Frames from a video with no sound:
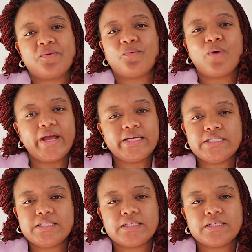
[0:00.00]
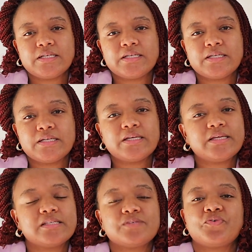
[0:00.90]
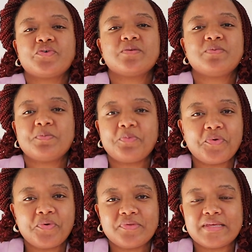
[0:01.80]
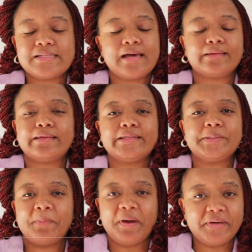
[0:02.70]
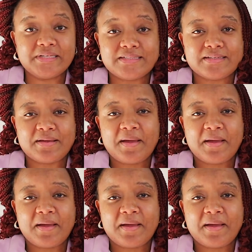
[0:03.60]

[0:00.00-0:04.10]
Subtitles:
White is for the people that are getting married,